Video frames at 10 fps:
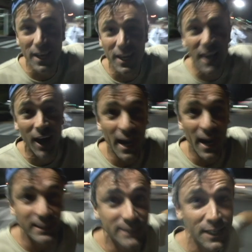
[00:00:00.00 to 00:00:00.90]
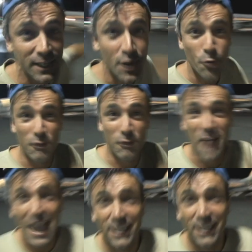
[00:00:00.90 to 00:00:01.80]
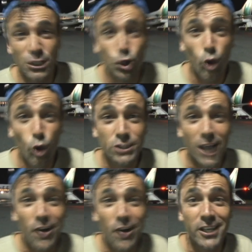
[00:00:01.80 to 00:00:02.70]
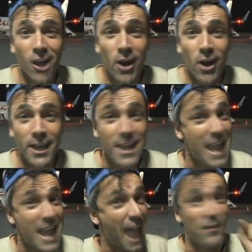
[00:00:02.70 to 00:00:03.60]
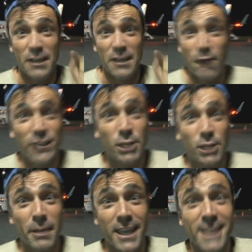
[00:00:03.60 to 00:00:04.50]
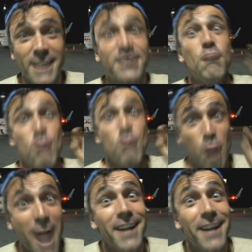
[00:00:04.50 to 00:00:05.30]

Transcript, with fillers: Airlines. We've landed in Georgetown, Guyana, and the adventure begins right